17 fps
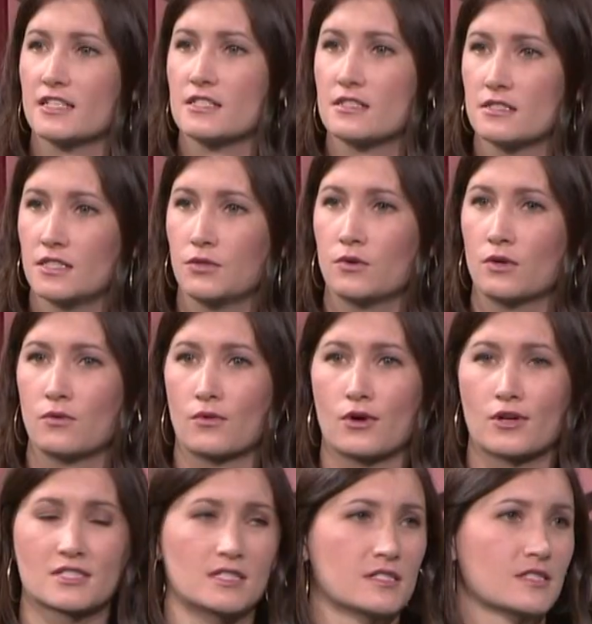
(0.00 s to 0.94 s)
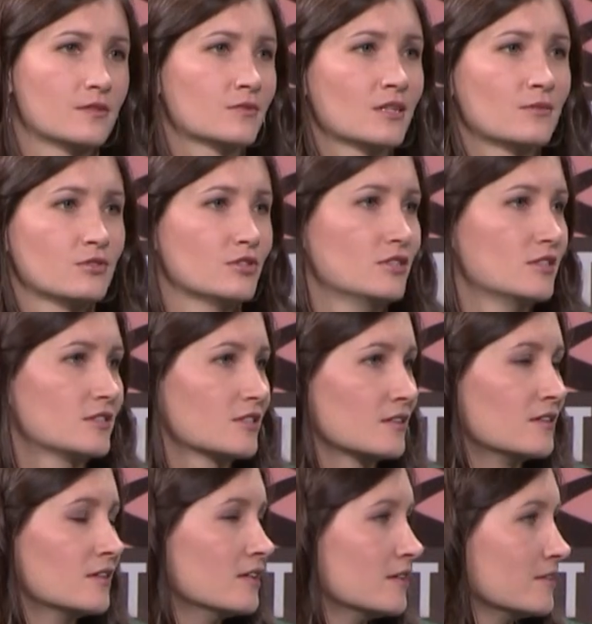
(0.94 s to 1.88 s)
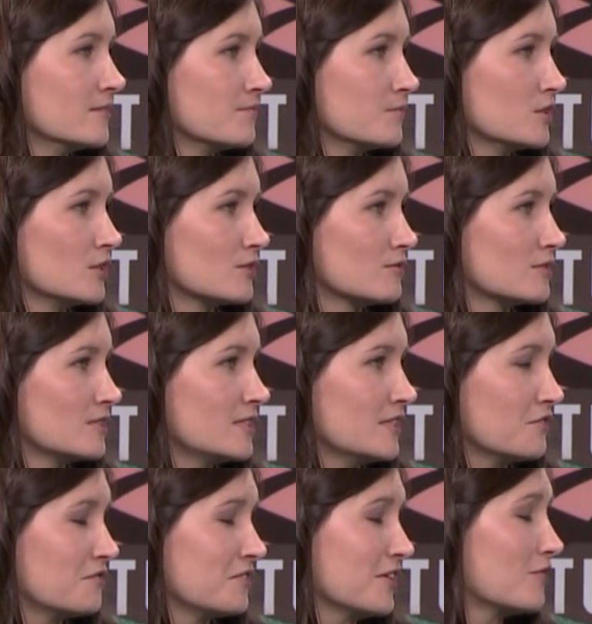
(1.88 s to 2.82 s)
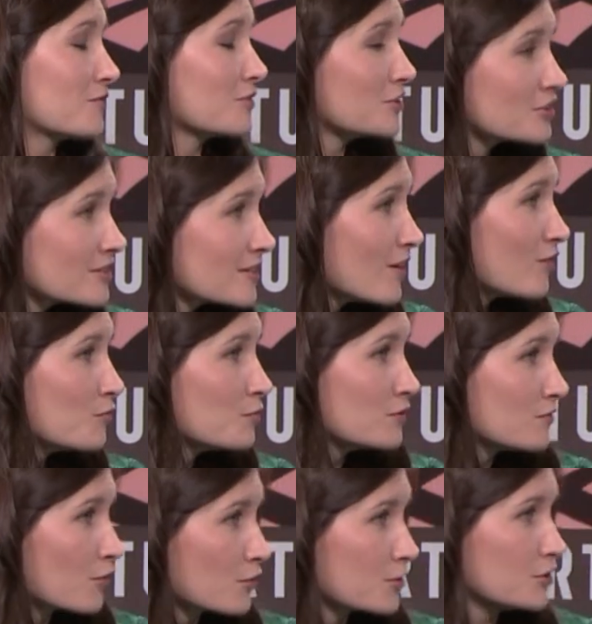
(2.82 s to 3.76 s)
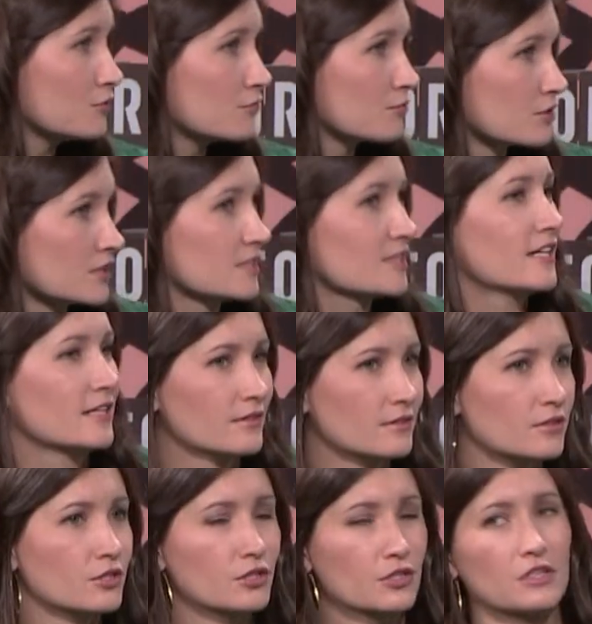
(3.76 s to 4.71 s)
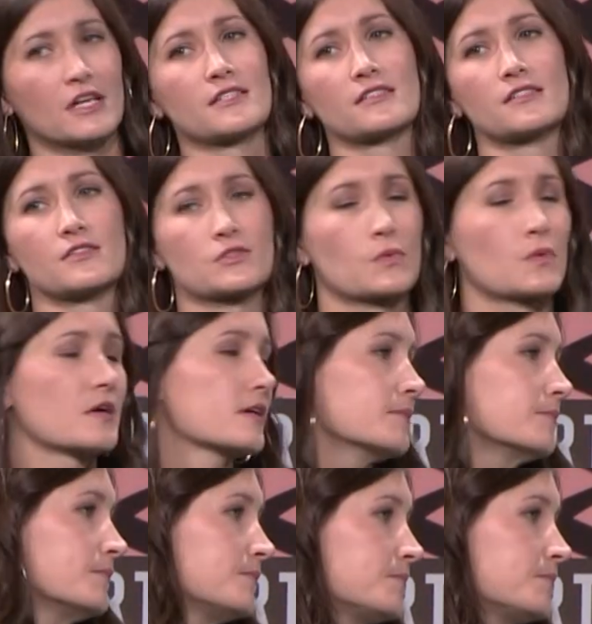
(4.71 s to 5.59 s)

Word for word: and see what works. And sometimes you need to, you know, see it fail for yourself before you really take the good lessons away